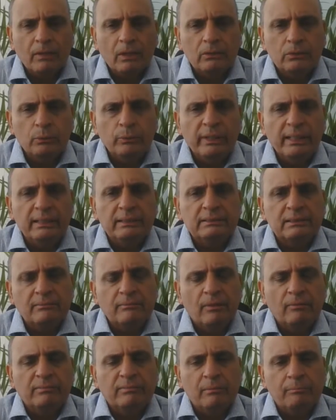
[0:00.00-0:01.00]
to ease
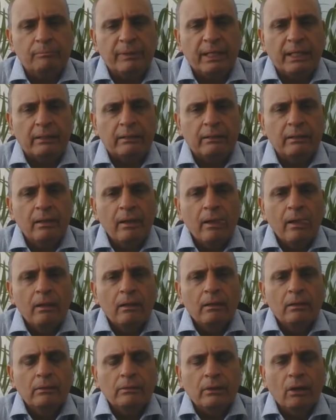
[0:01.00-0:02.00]
some of the pain.
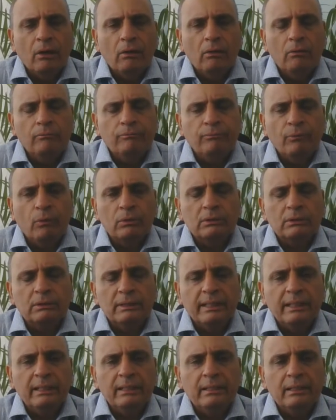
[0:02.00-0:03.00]
Now,
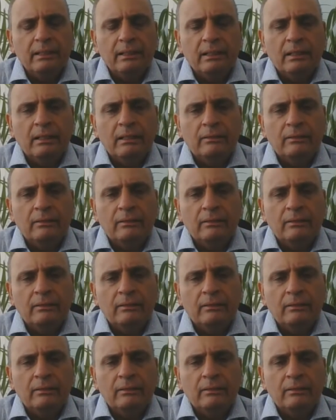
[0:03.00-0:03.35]
fourthly,